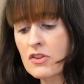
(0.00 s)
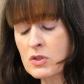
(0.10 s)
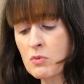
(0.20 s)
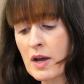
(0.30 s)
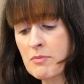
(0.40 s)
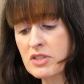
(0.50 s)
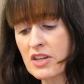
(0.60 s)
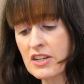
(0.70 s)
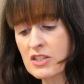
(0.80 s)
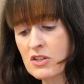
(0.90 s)
There's a
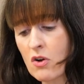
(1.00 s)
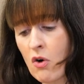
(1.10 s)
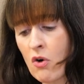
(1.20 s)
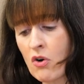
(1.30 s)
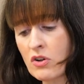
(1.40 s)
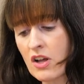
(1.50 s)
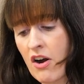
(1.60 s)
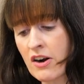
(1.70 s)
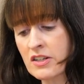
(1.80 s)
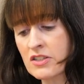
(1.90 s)
website,
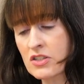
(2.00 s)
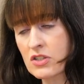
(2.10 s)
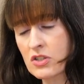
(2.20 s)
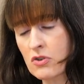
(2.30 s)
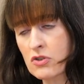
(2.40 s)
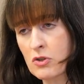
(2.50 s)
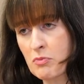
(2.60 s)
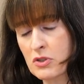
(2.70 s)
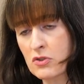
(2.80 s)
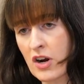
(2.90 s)

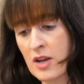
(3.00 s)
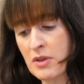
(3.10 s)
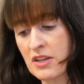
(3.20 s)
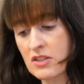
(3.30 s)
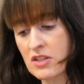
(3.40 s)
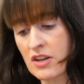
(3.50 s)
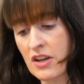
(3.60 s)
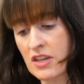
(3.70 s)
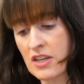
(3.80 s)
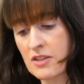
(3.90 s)

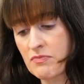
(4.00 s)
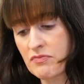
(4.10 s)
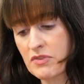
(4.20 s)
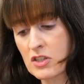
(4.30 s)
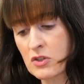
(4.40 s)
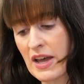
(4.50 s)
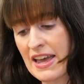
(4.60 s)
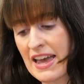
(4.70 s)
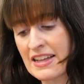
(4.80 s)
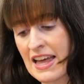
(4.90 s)
allirelandsocialprescribing.ie, so
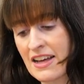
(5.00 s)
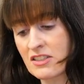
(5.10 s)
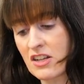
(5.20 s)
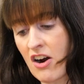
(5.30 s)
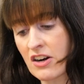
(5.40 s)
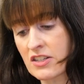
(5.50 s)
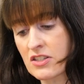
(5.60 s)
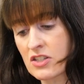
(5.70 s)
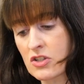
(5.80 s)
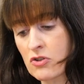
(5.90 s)
ALL,
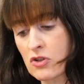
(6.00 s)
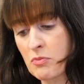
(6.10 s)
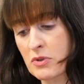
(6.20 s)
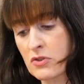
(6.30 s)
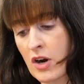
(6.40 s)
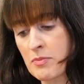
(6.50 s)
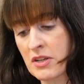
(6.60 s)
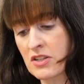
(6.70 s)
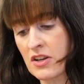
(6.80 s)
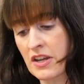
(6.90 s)
Ireland,
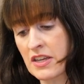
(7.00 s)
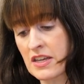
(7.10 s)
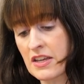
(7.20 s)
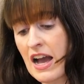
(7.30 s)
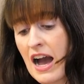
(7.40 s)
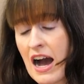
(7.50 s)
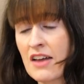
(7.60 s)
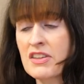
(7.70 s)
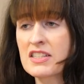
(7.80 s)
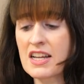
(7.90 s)
socialprescribing.ie,
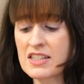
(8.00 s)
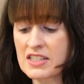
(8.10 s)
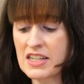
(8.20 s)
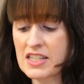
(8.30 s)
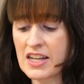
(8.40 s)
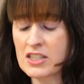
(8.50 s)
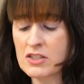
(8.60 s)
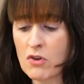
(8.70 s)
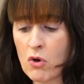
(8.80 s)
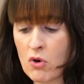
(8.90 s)
and this has
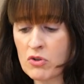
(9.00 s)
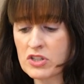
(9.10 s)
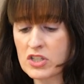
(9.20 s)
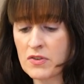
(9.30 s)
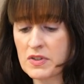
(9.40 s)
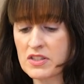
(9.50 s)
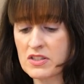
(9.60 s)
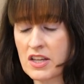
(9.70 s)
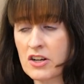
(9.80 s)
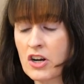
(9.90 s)
details of all the
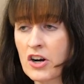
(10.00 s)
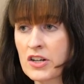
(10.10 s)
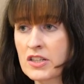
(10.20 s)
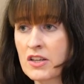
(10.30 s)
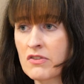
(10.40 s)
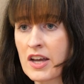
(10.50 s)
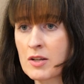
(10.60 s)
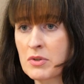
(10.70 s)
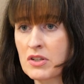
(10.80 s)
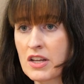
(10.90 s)
services that are currently
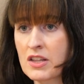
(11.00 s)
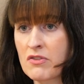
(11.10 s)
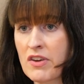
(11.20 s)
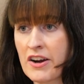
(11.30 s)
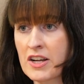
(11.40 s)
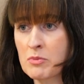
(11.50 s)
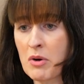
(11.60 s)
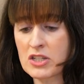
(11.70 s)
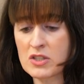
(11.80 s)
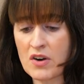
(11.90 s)
available in the various
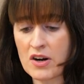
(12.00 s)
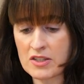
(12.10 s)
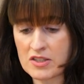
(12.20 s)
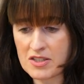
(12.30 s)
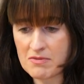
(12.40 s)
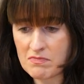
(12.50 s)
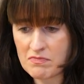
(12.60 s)
parts of Ireland.